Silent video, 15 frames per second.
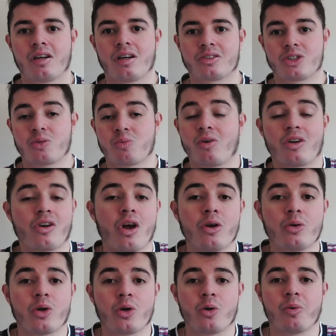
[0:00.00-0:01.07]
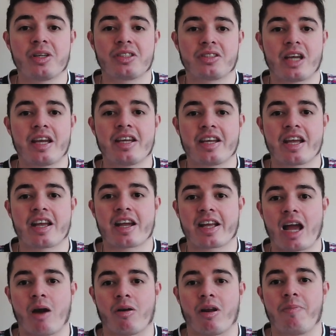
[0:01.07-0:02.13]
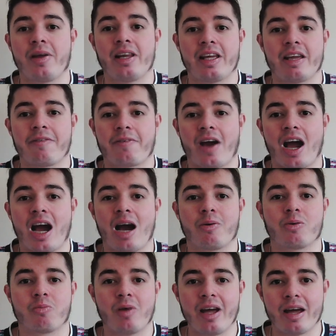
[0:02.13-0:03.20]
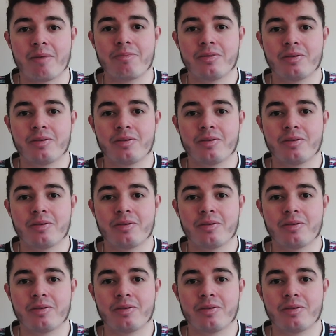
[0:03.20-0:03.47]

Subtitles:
Just want to know who is taking accountability for Howard Webb